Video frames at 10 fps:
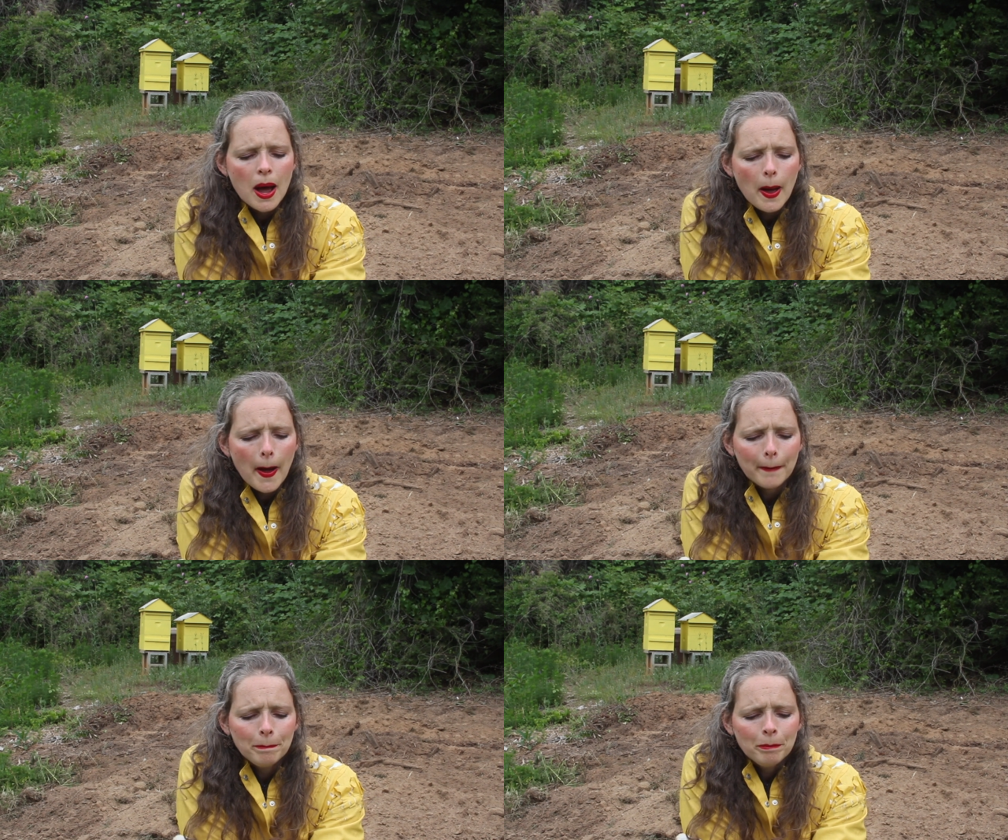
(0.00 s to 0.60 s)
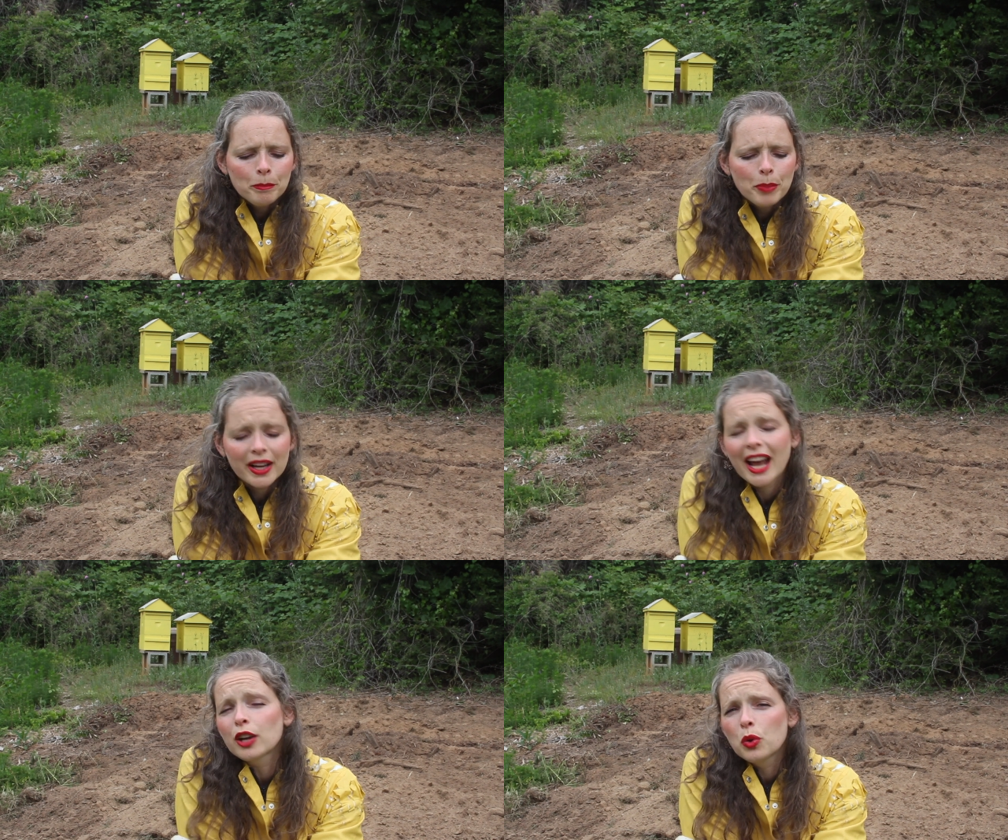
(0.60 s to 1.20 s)

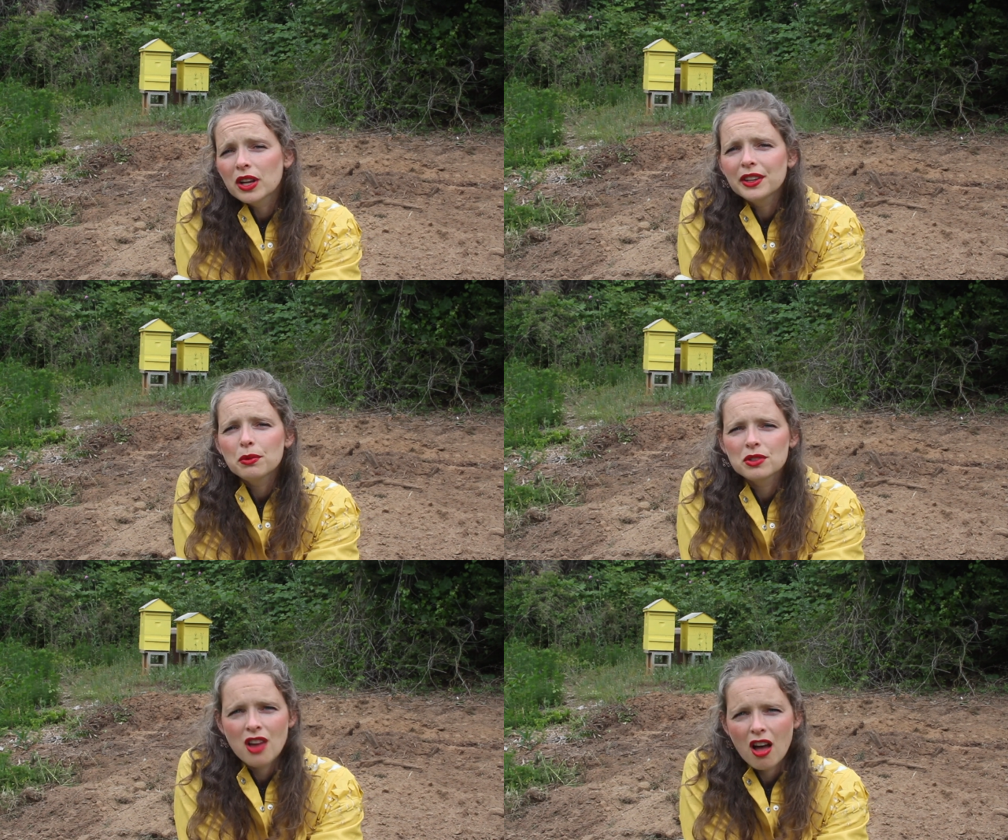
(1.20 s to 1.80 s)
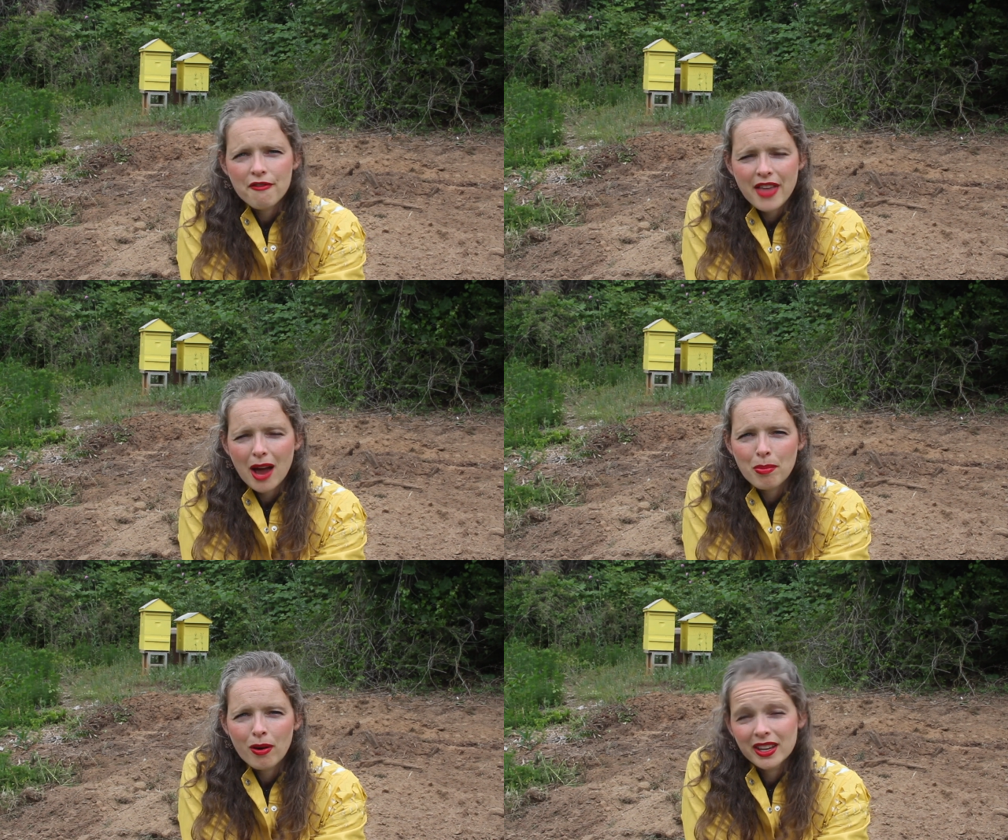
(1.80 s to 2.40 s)
But I quickly resolved
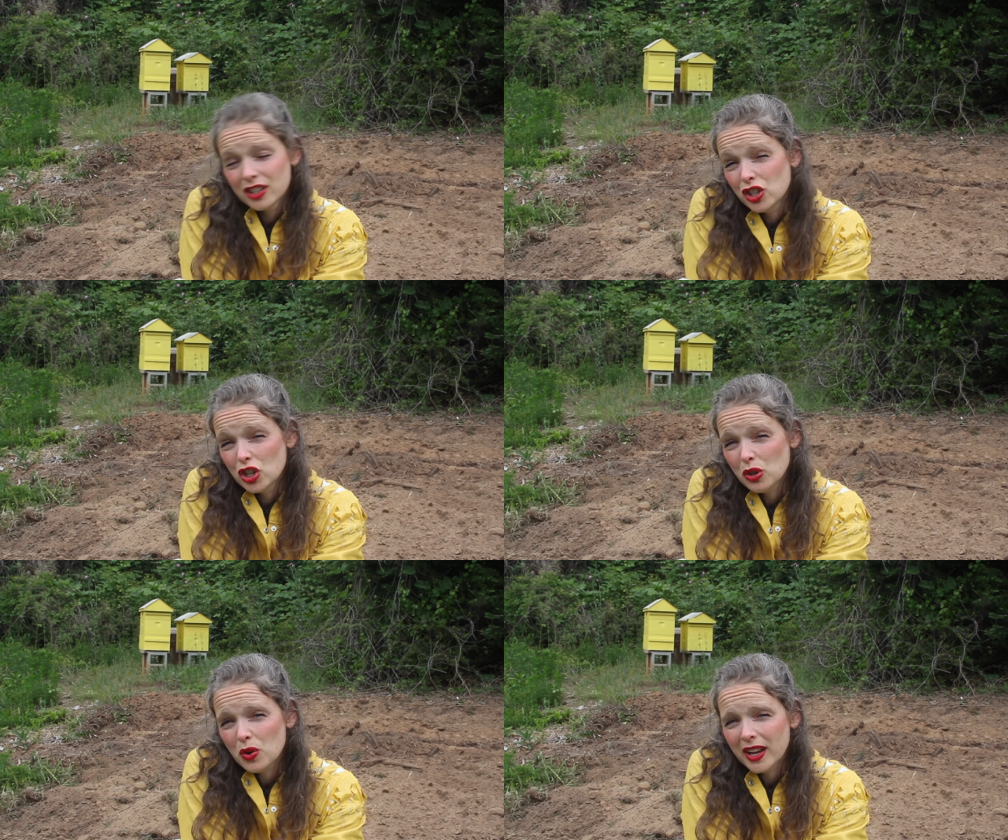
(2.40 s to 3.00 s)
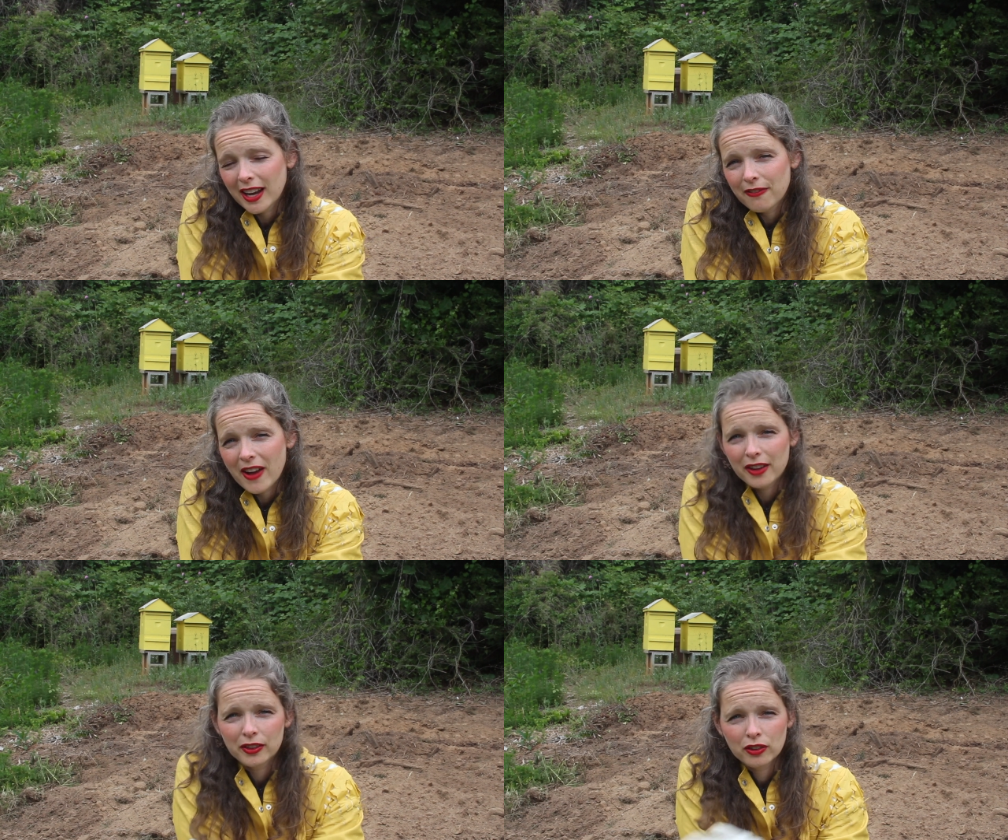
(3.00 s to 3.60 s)
that issue, and I
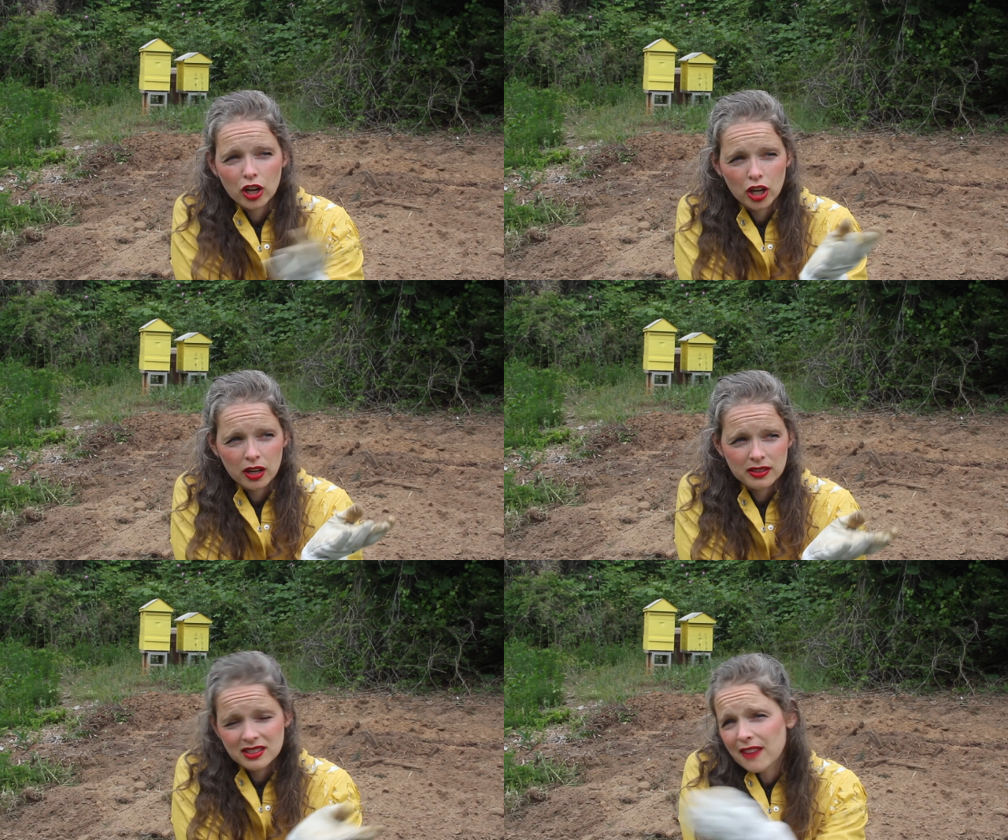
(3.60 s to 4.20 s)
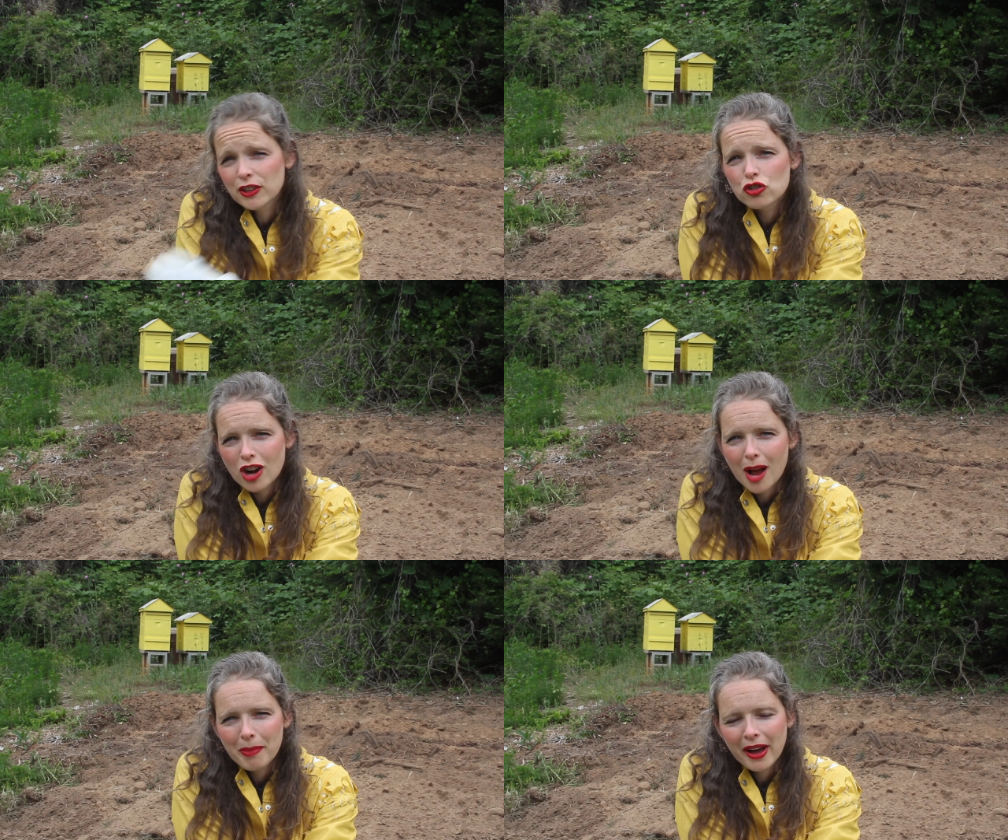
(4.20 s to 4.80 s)
found 7
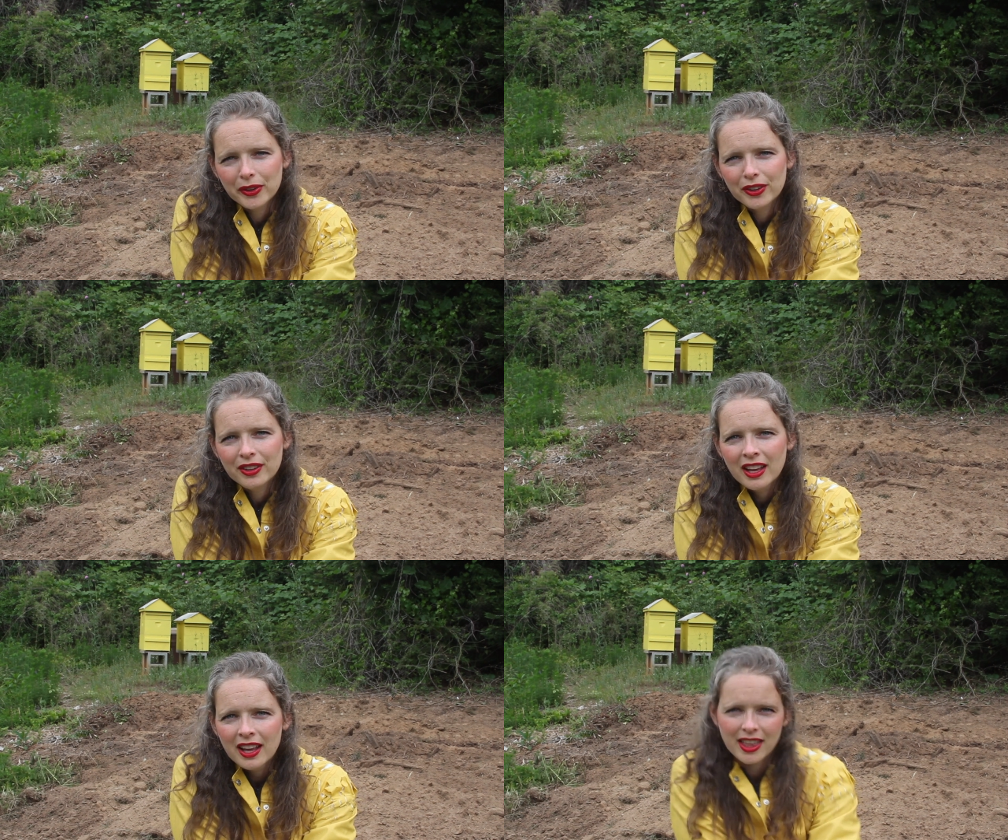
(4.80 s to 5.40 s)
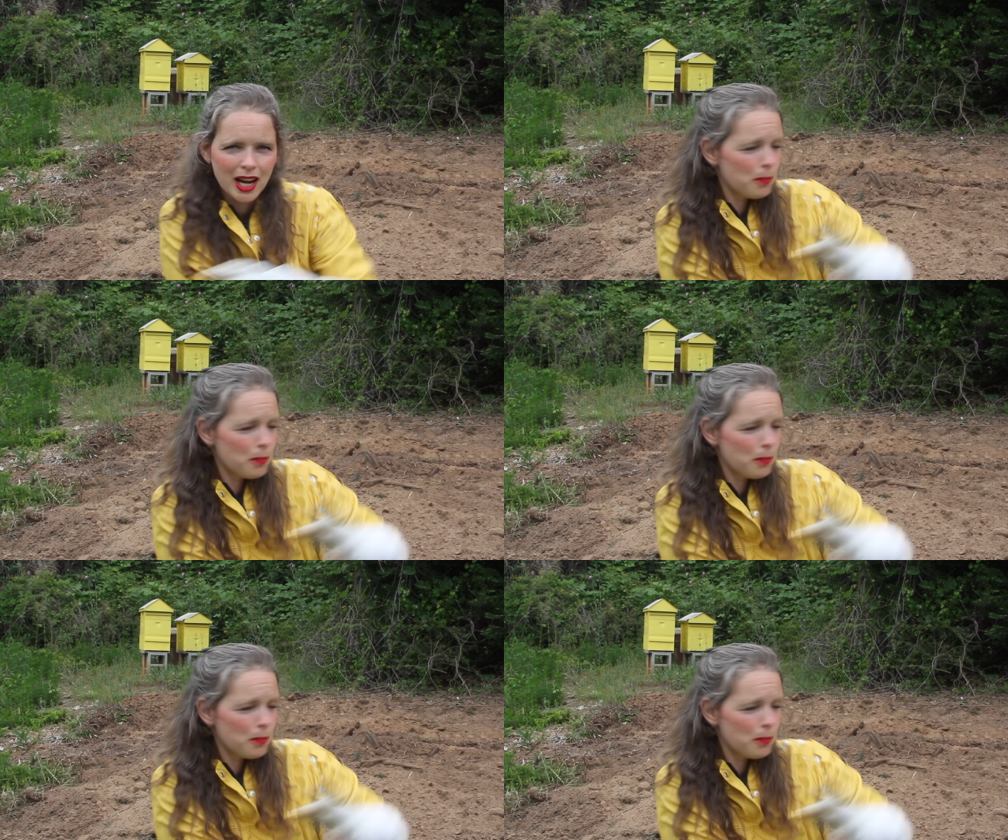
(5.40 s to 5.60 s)
drop powder that I